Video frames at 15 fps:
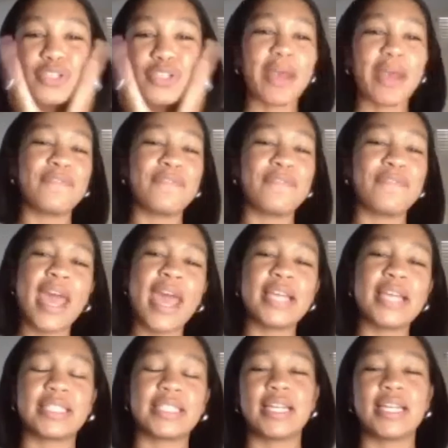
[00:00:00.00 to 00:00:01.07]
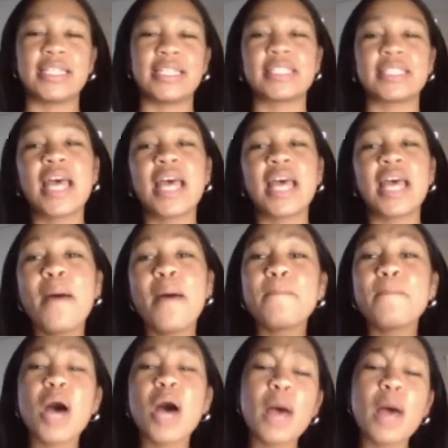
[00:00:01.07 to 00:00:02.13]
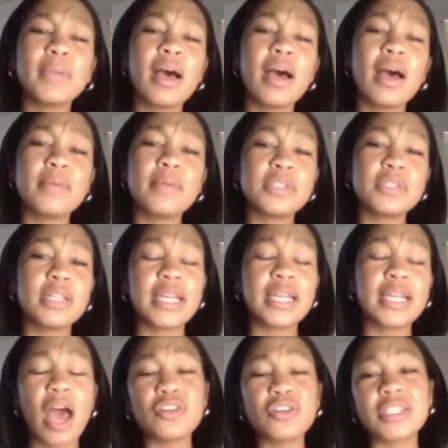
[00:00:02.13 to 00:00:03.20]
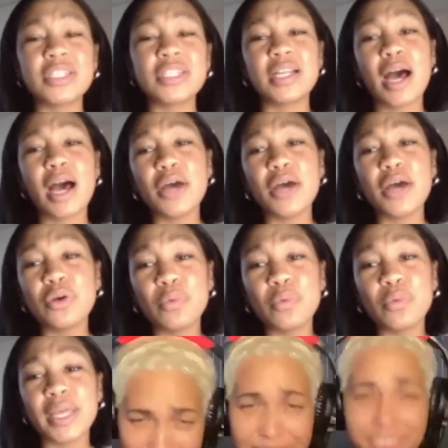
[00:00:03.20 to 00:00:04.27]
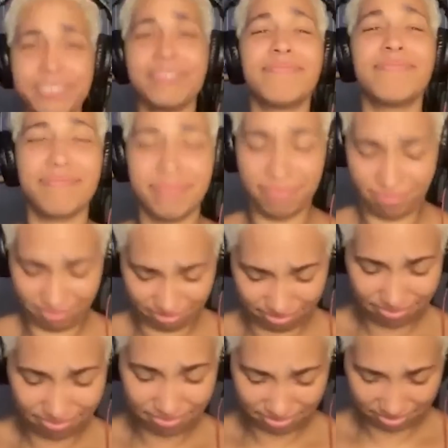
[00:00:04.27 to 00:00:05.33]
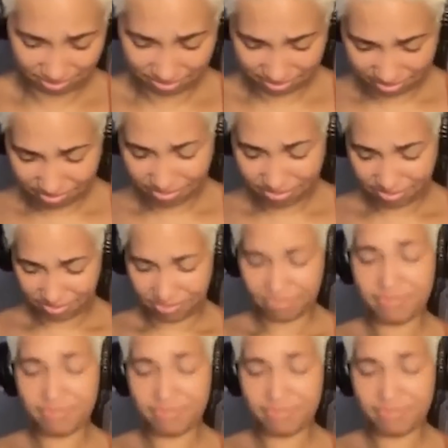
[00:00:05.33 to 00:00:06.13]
my face and his mom come to the couch and come and just love me.